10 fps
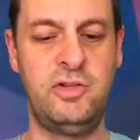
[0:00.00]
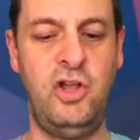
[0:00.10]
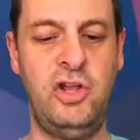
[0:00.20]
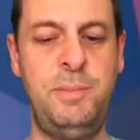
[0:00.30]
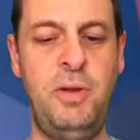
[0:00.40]

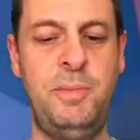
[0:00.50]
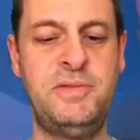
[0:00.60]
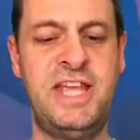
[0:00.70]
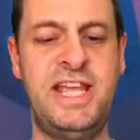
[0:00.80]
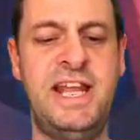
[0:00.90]
Lollipop
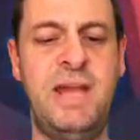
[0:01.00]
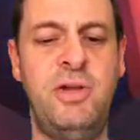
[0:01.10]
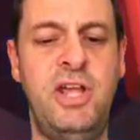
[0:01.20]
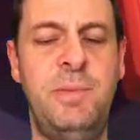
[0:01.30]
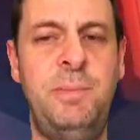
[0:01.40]
has taken out
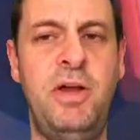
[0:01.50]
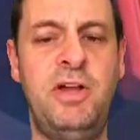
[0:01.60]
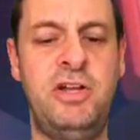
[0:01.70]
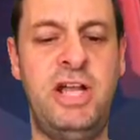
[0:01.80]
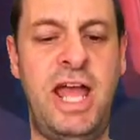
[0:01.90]
my other
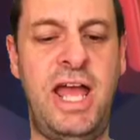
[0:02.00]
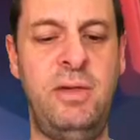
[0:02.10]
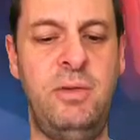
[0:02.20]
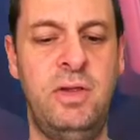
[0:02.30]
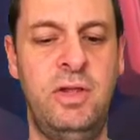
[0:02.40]
bunker now.